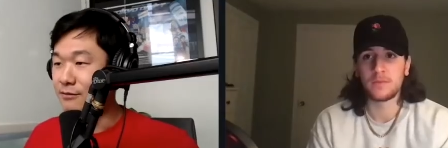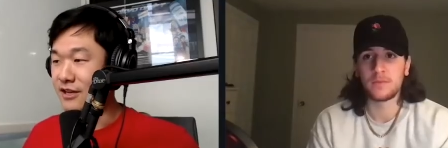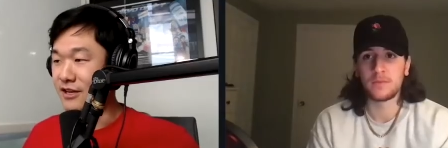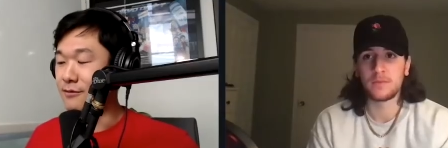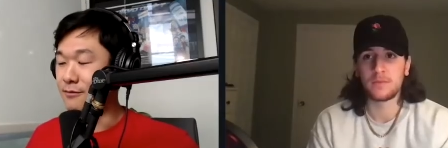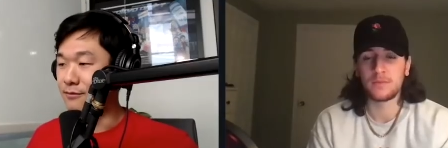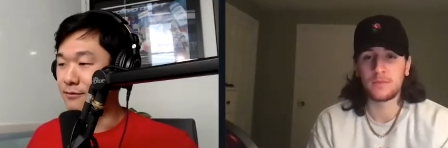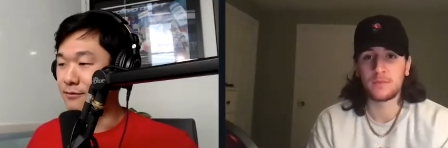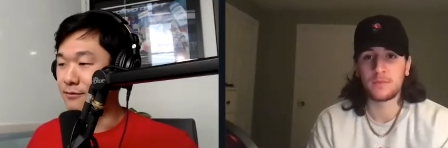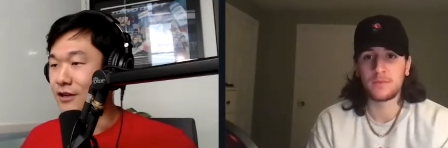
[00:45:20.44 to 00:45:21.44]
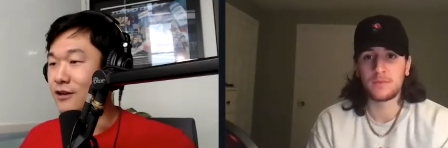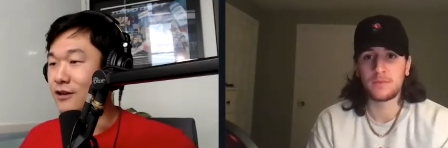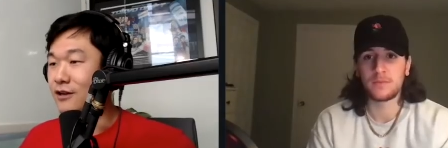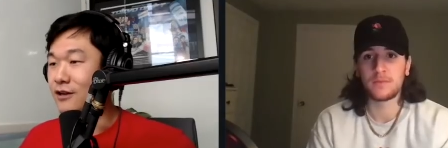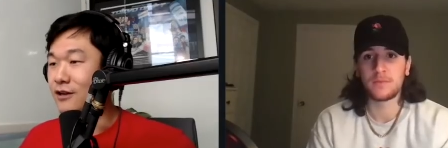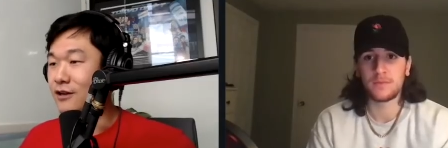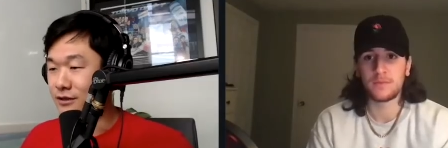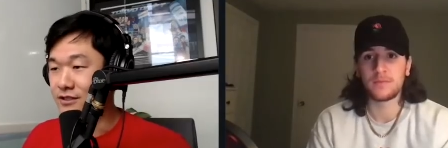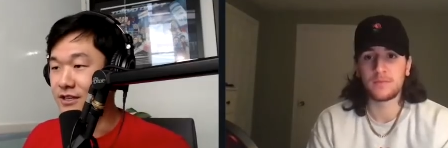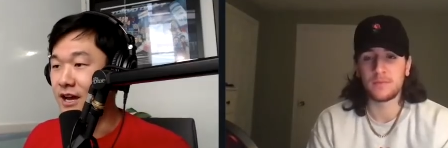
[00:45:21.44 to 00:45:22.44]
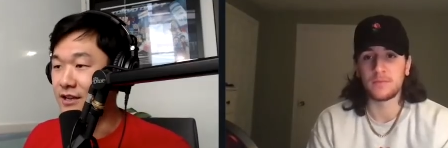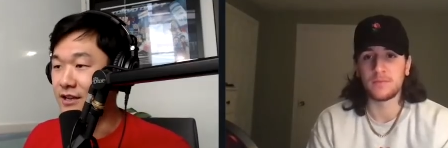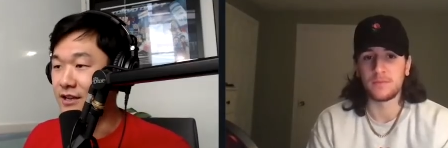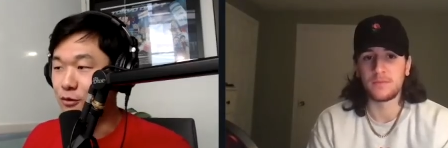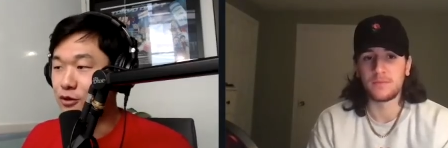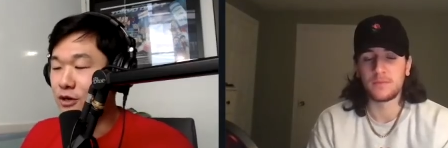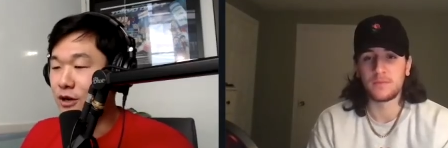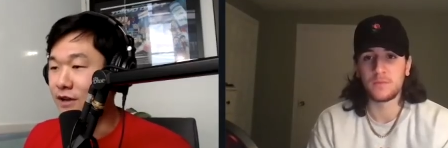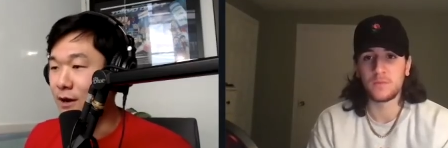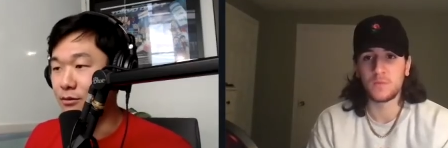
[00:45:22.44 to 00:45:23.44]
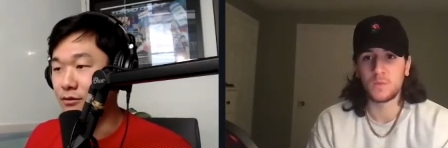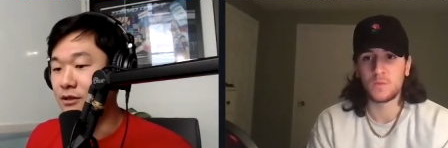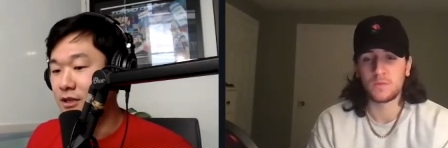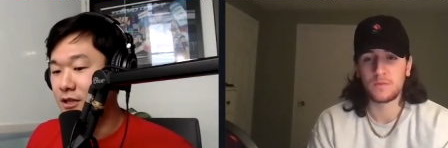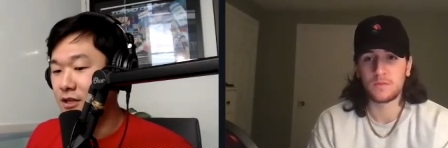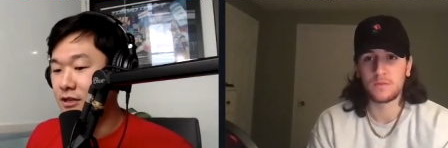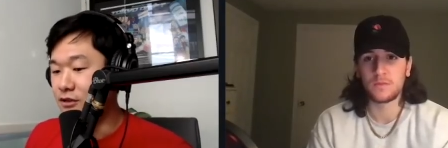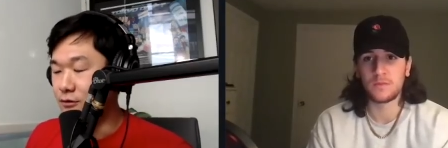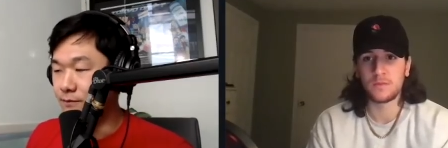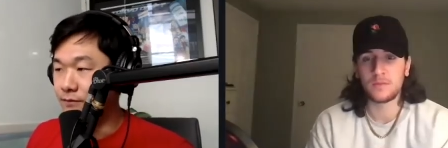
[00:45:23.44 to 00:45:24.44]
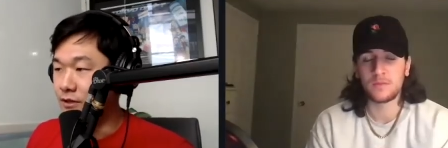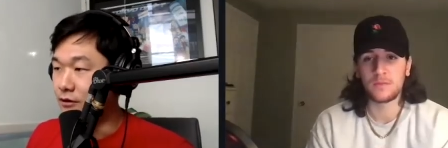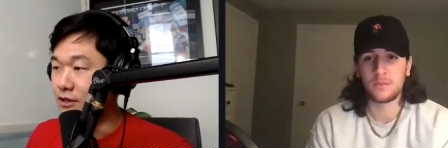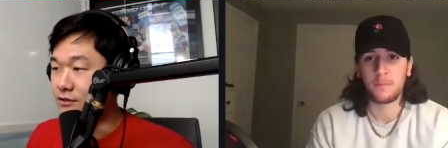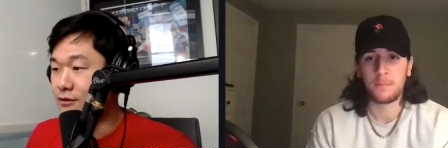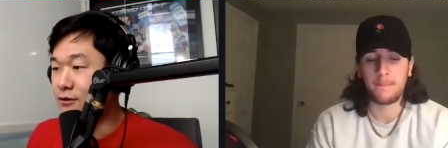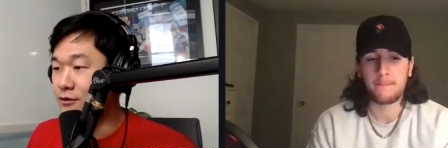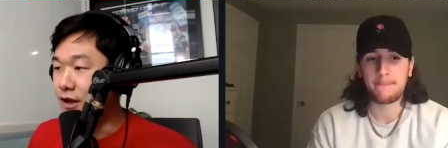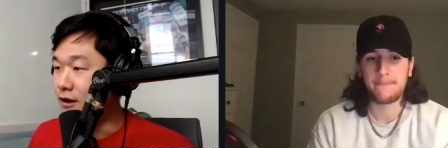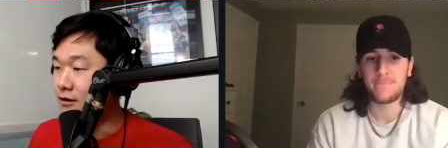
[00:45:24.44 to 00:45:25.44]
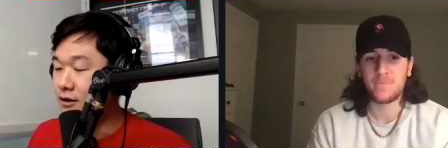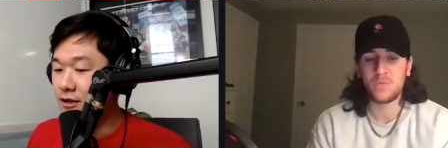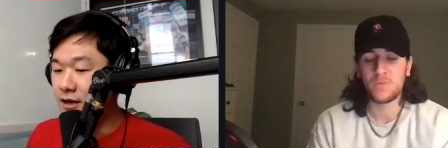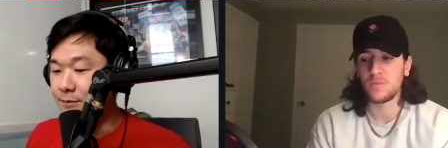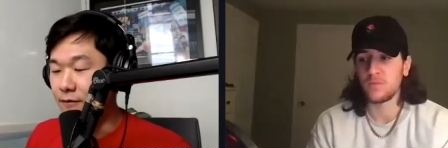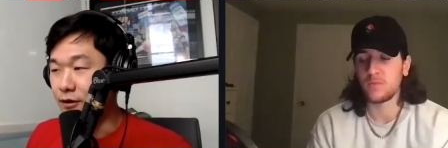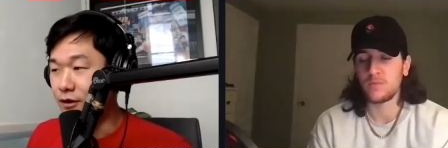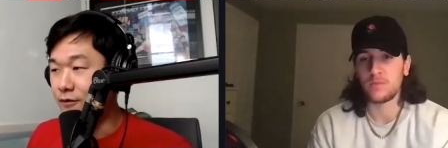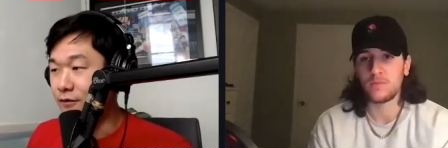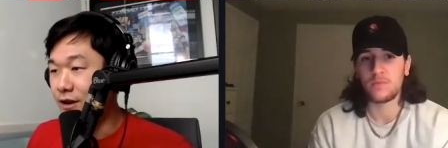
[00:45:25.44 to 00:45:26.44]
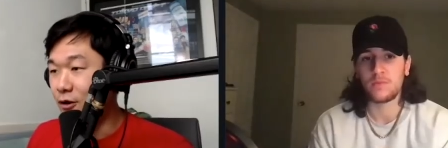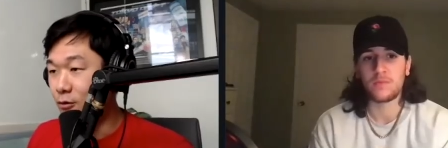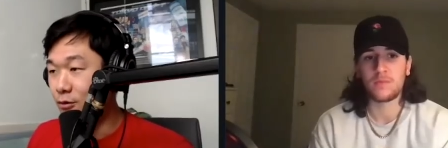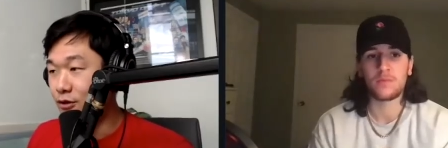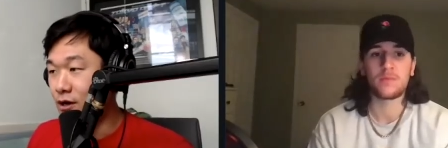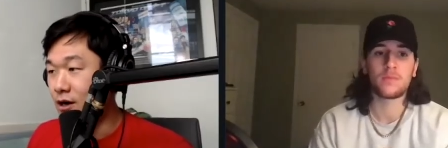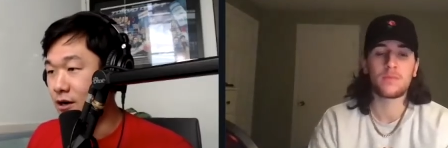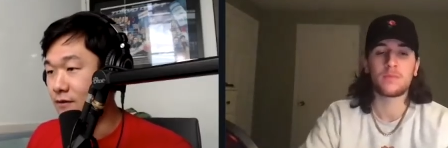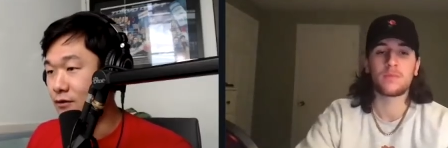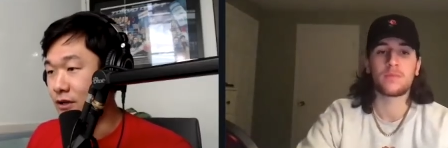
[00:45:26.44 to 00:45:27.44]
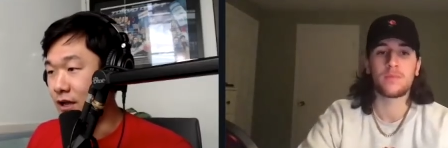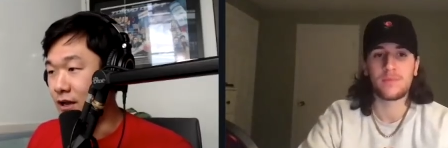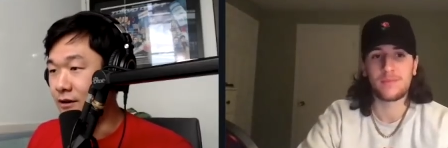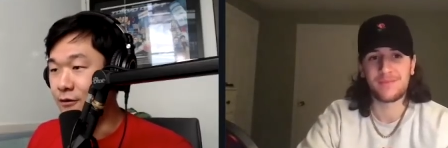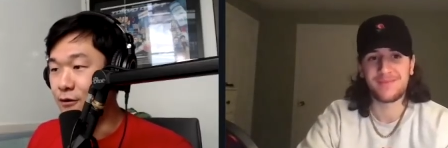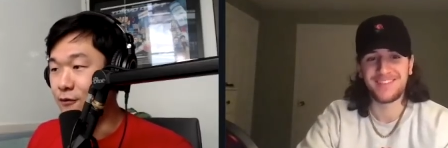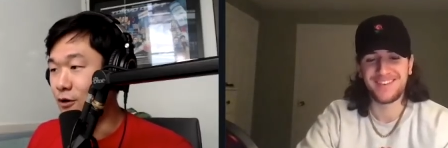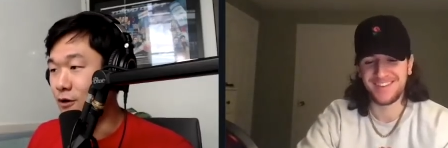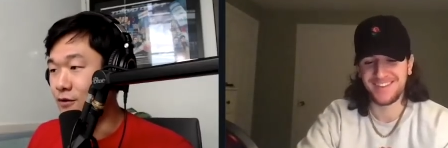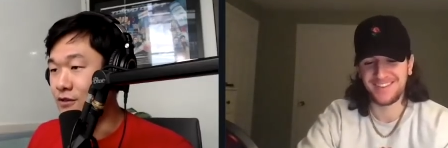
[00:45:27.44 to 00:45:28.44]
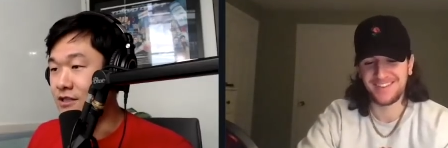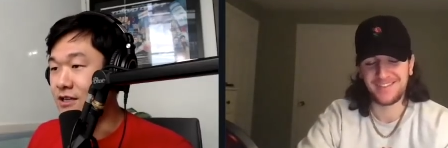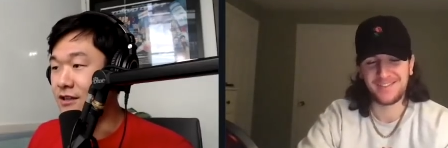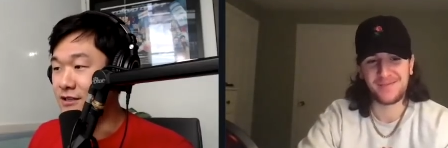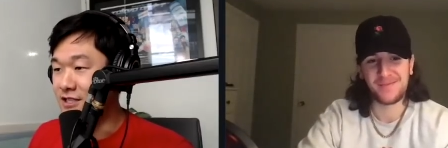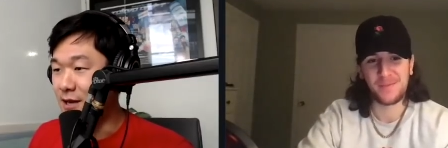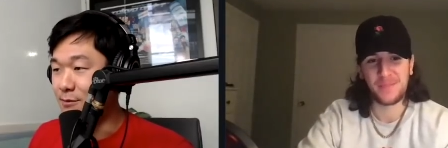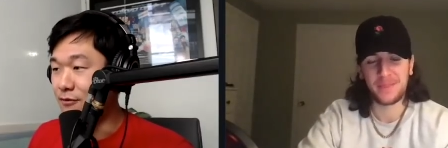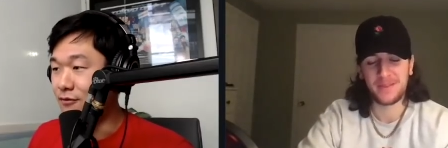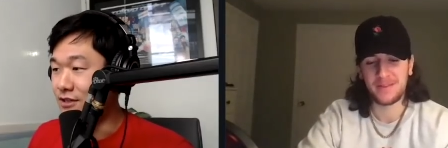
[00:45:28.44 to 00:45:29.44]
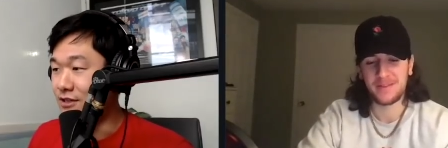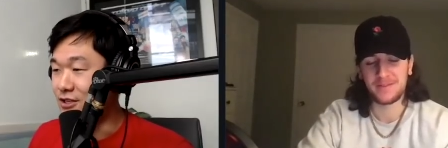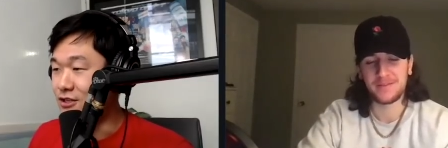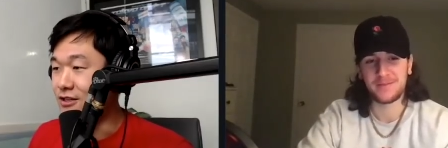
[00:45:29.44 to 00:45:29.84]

Speaker 1: take him outside of the first round because he has too much draft capital. So, you know, lesson learned there. Never gonna fade Herbert the God ever again. I don't know if we'll ever see this type of ascension